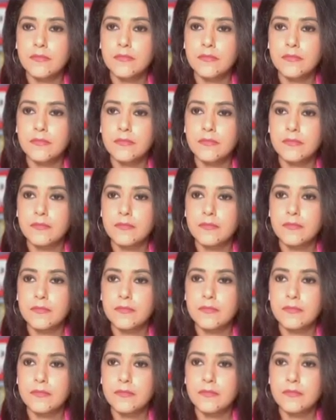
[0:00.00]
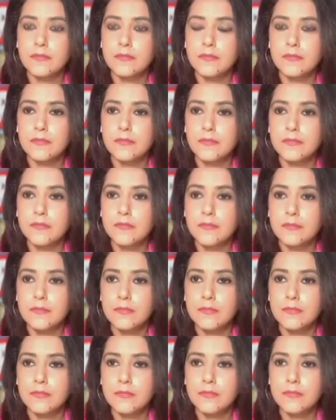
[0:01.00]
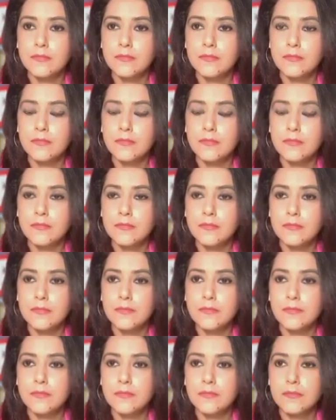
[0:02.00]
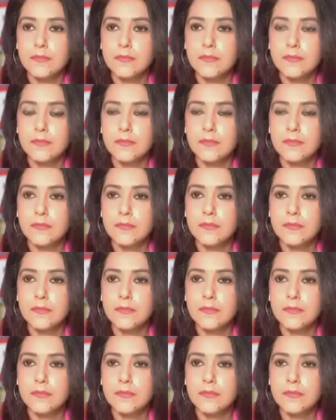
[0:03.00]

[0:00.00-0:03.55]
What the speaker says: (not speaking)